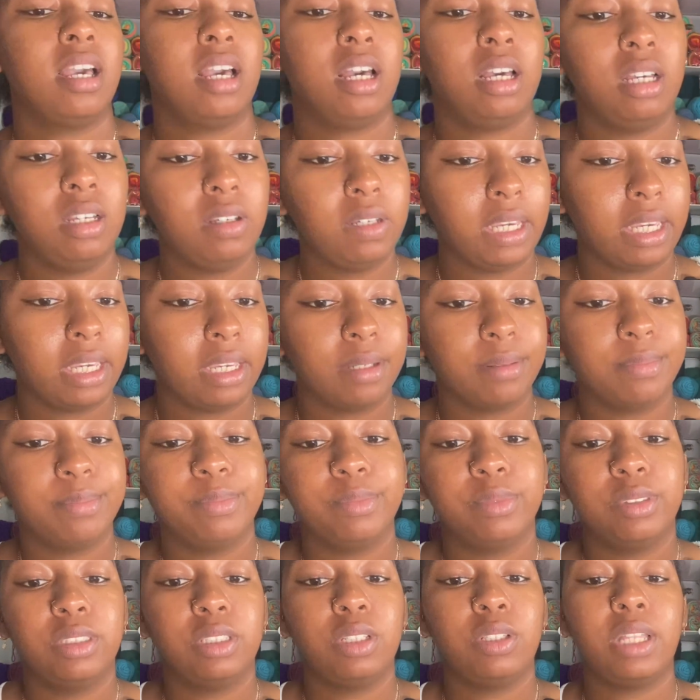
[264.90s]
Okay,
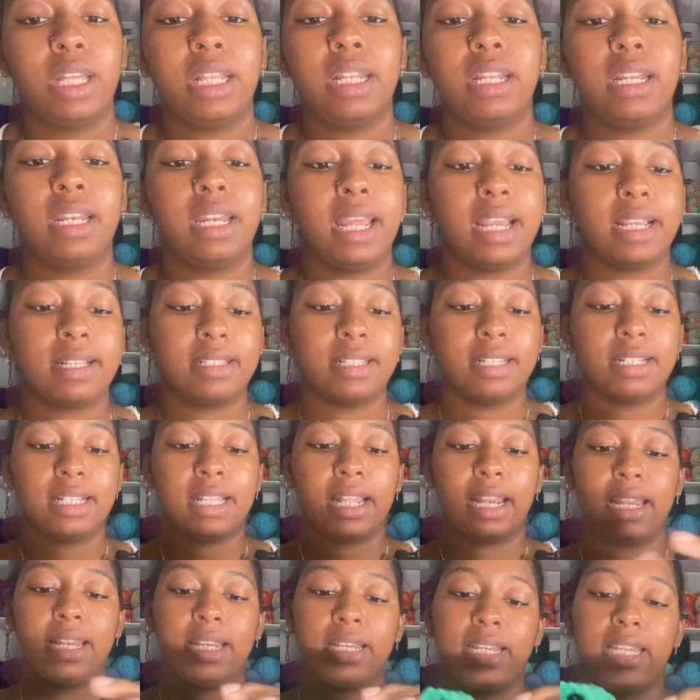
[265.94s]
so then the next thing that
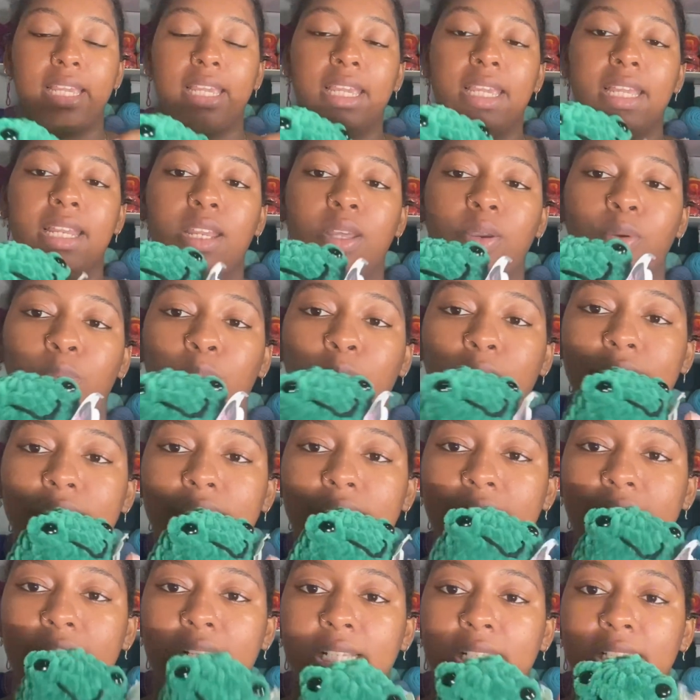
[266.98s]
I did was
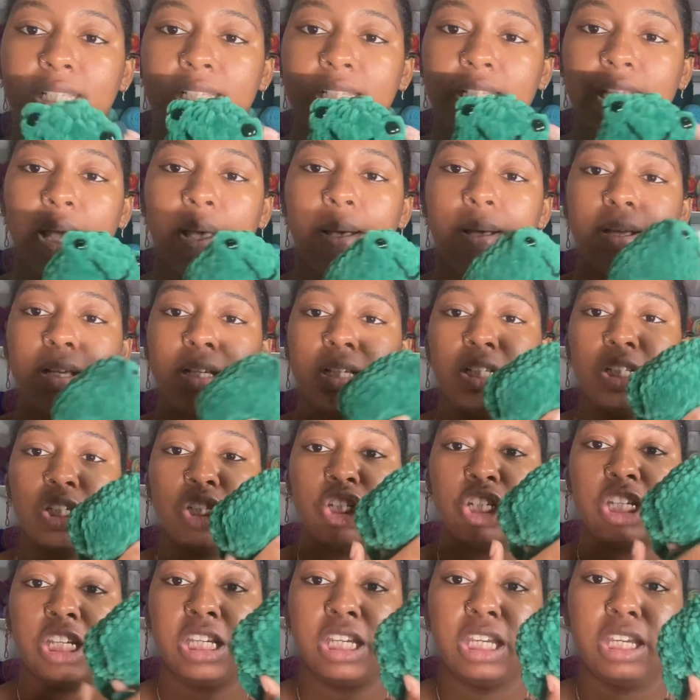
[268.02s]
this
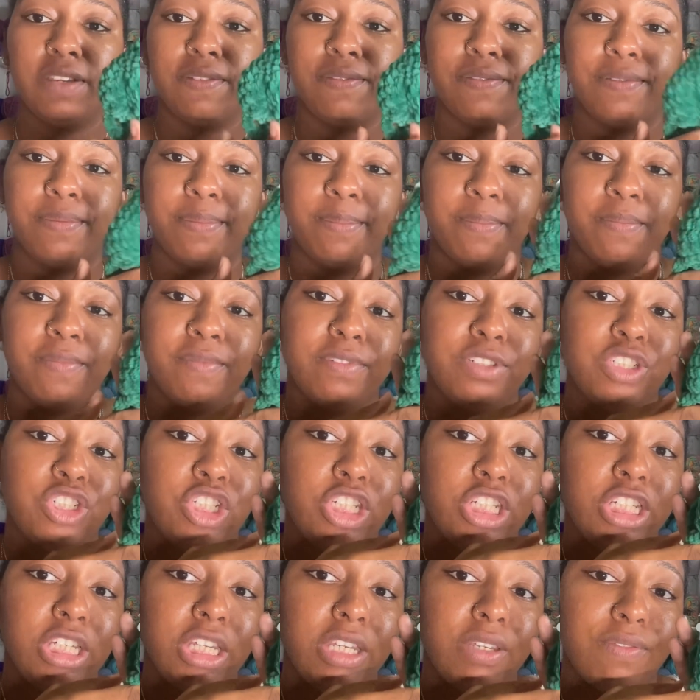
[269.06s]
cheeky
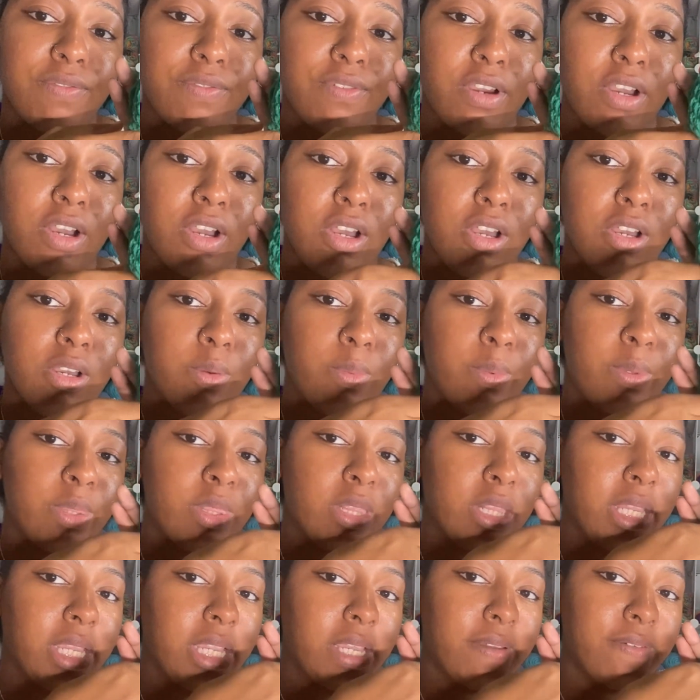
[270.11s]
frog with
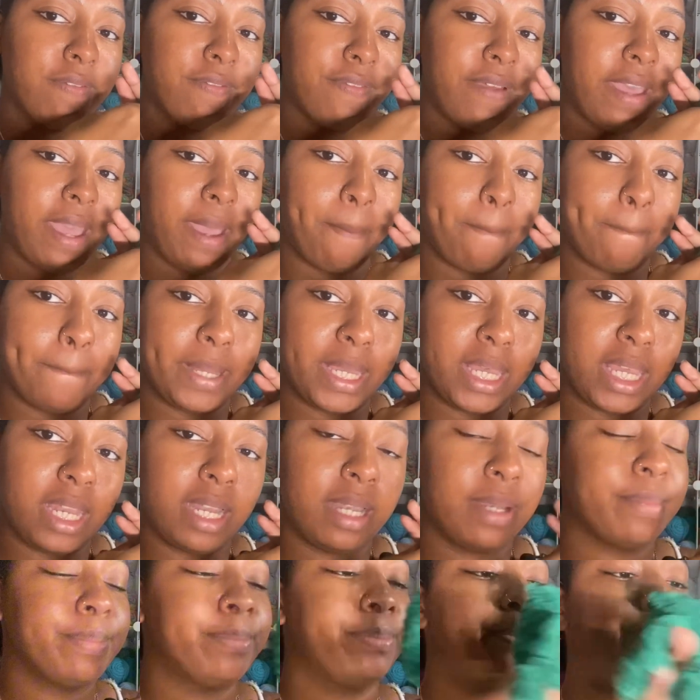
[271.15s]
like a fat butt,
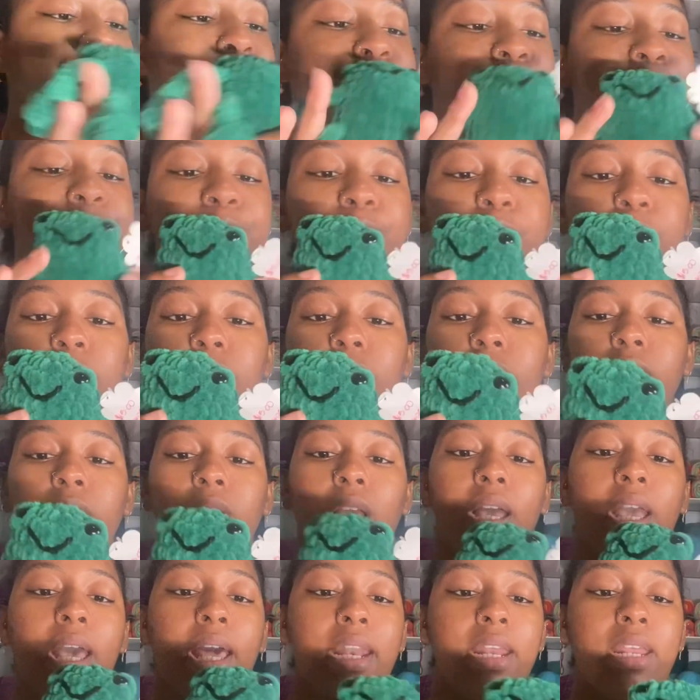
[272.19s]

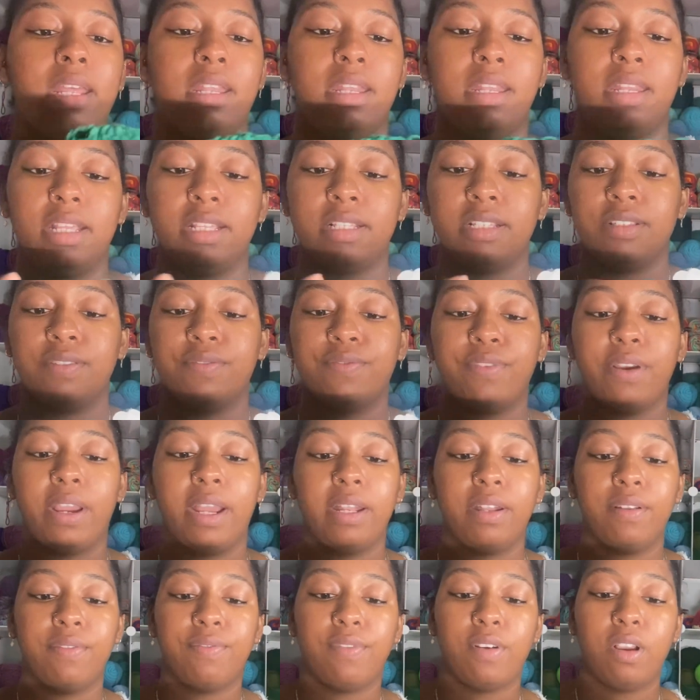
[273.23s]
and then this is Fred
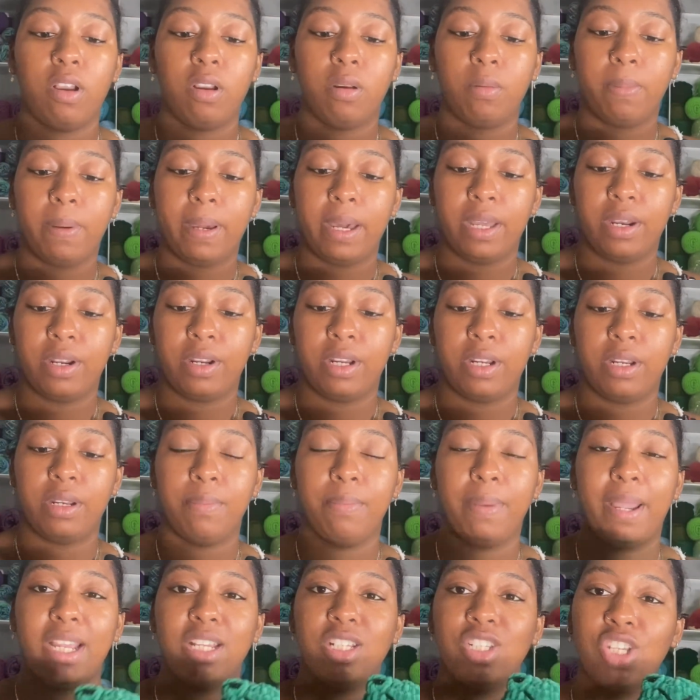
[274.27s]
the Frog pattern
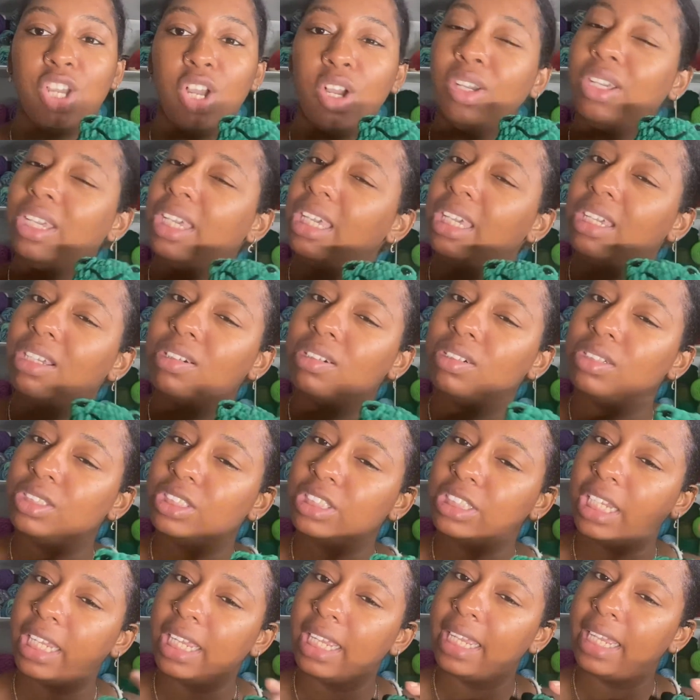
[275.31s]
by Chunky
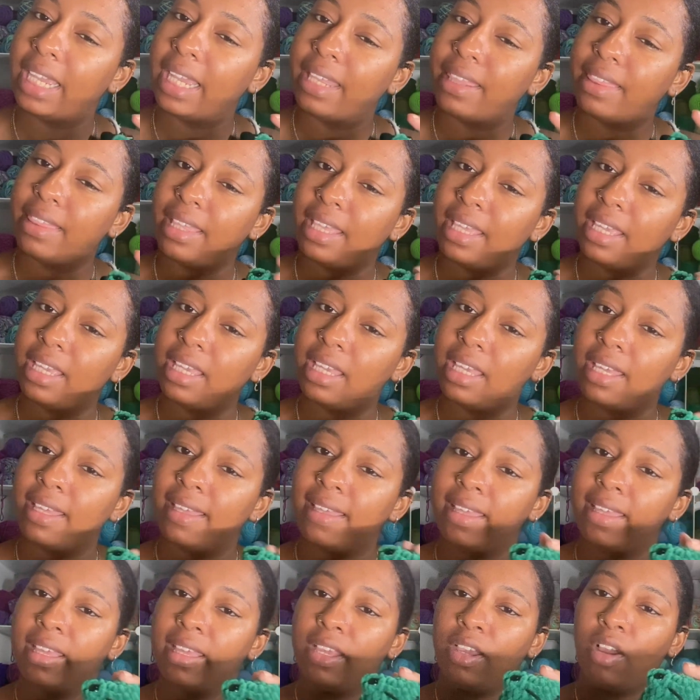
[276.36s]
Crochet, I think,
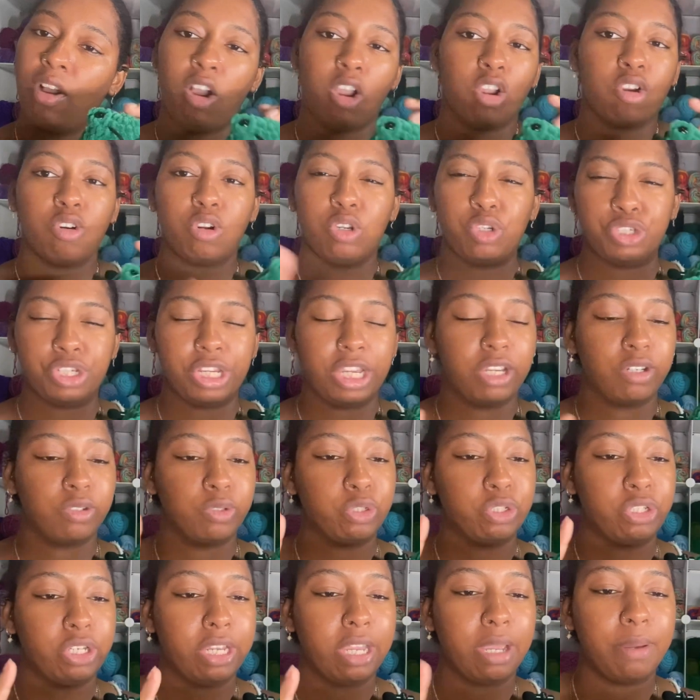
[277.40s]
or
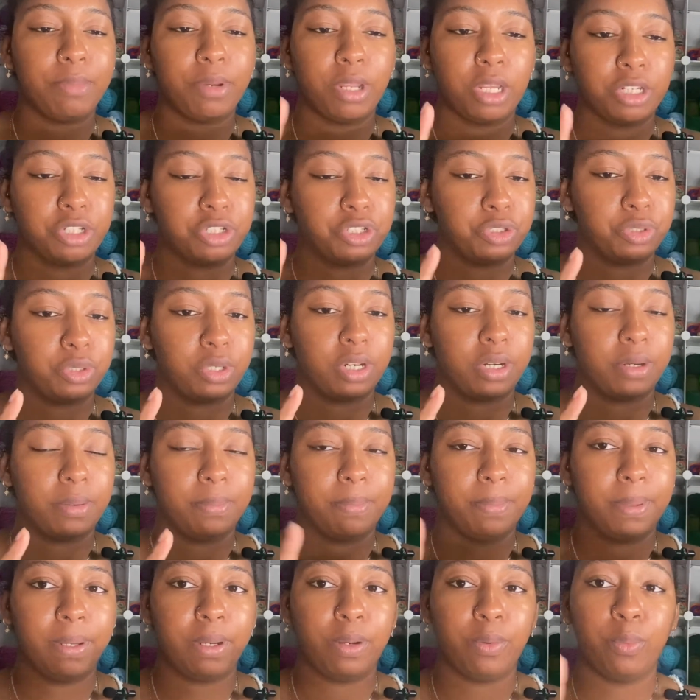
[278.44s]
Crochet, I'm not sure,
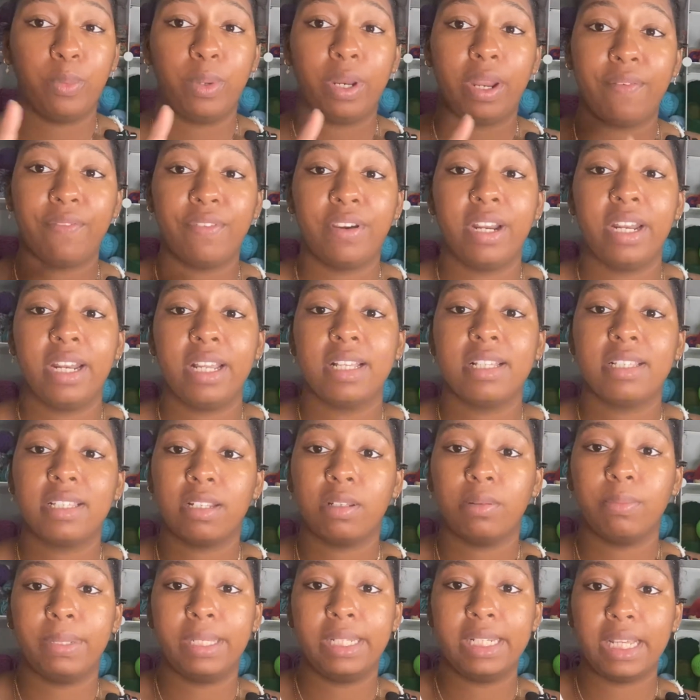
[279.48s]
but whatever it is,
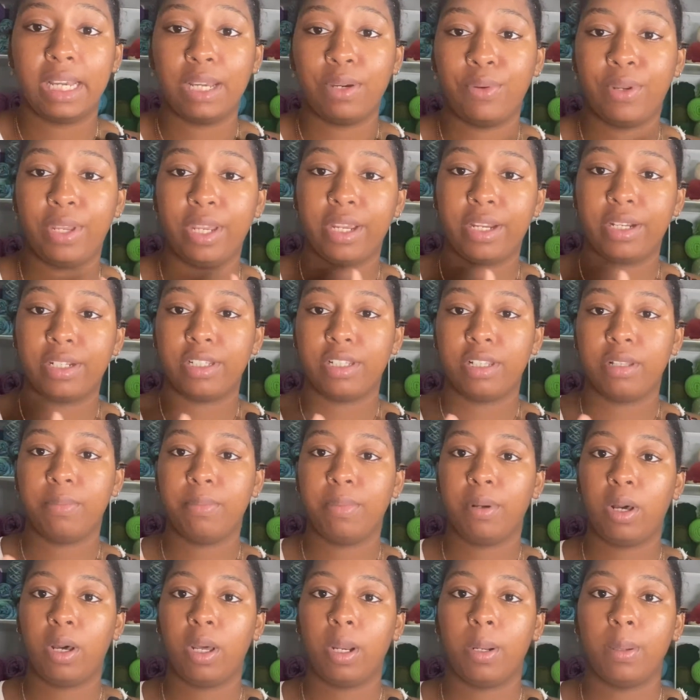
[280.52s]
it'll be down here to the
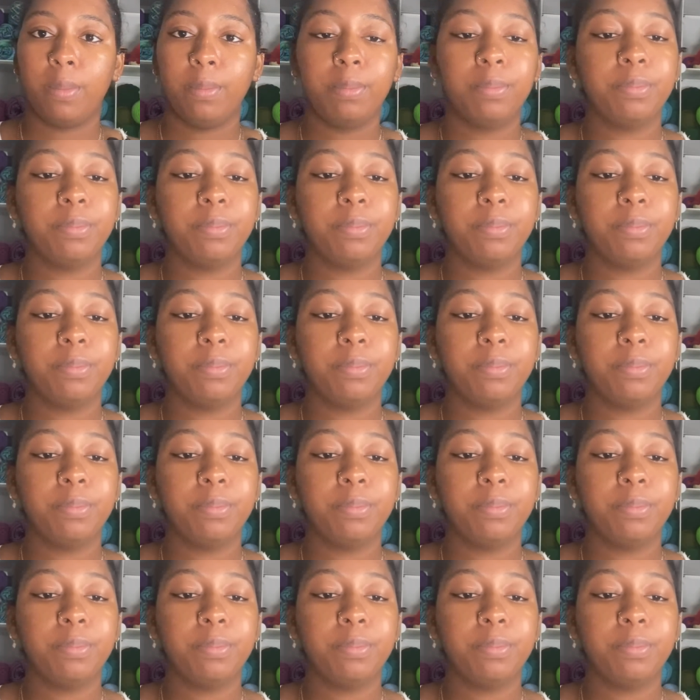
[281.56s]
bottom.